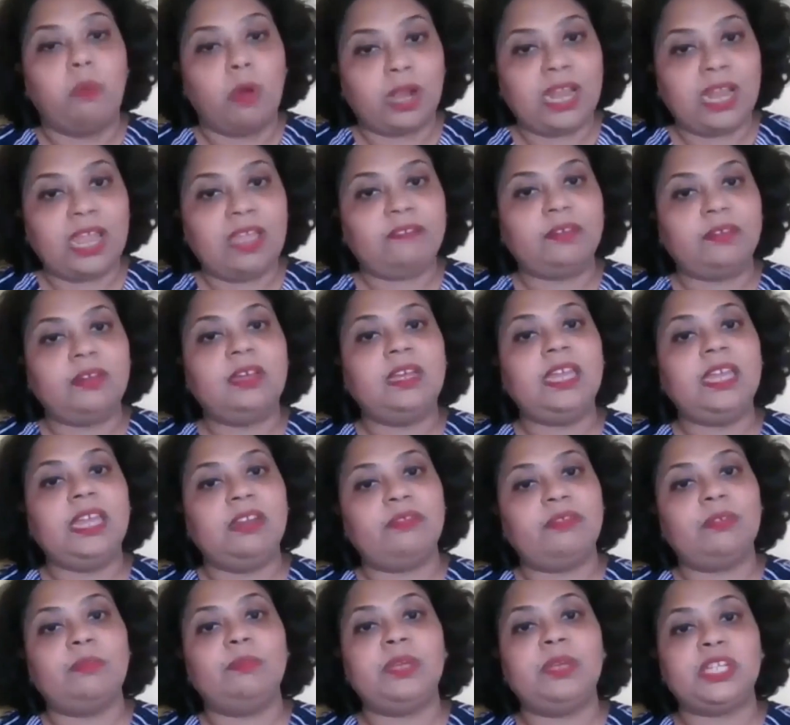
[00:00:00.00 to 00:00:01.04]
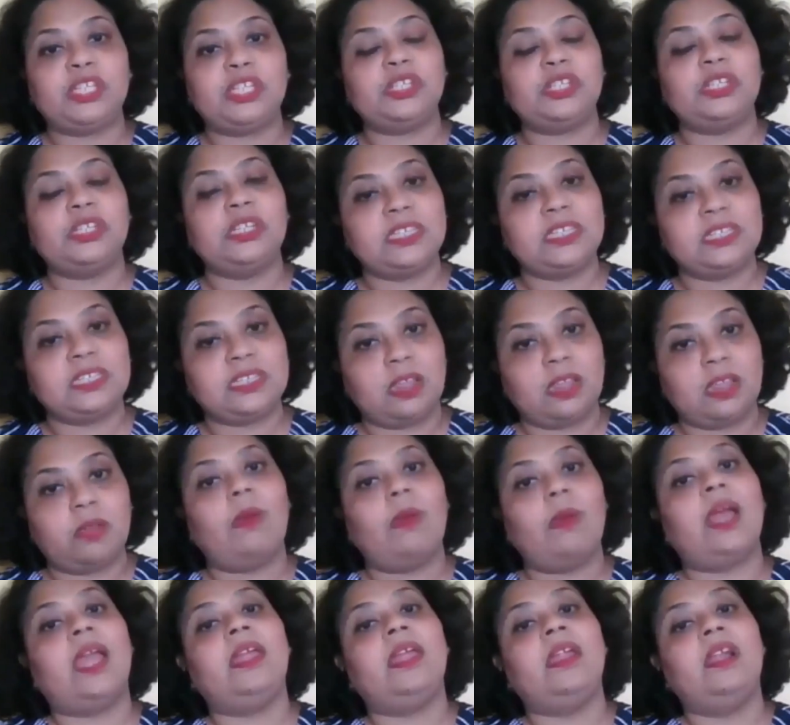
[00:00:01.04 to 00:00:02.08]
whatever information is
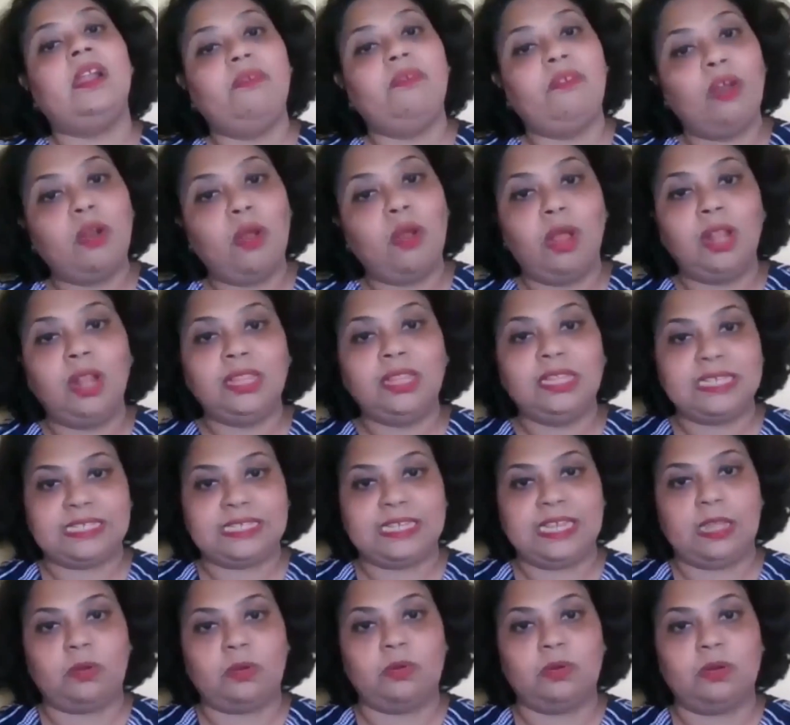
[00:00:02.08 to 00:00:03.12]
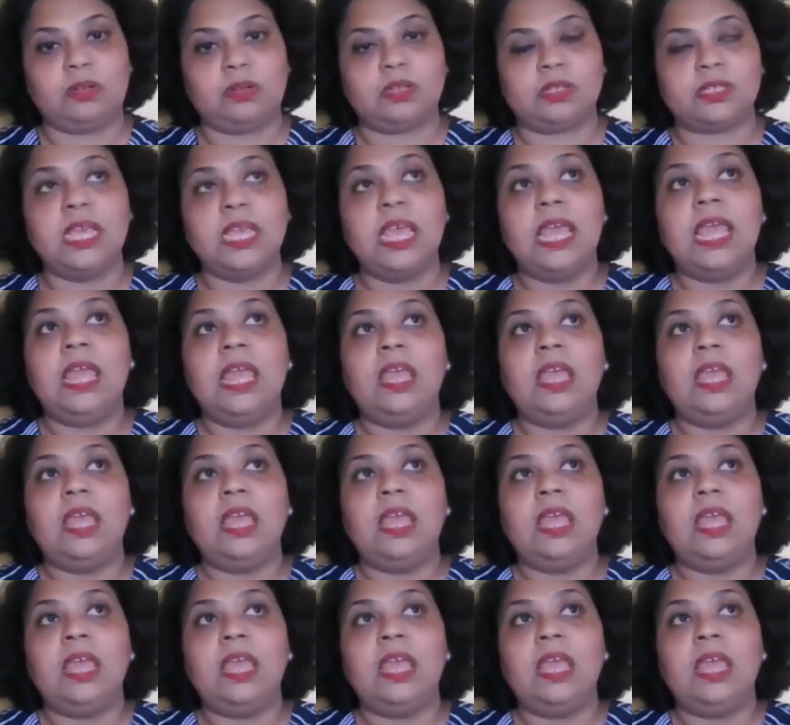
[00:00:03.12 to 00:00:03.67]
required for all the stakeholders.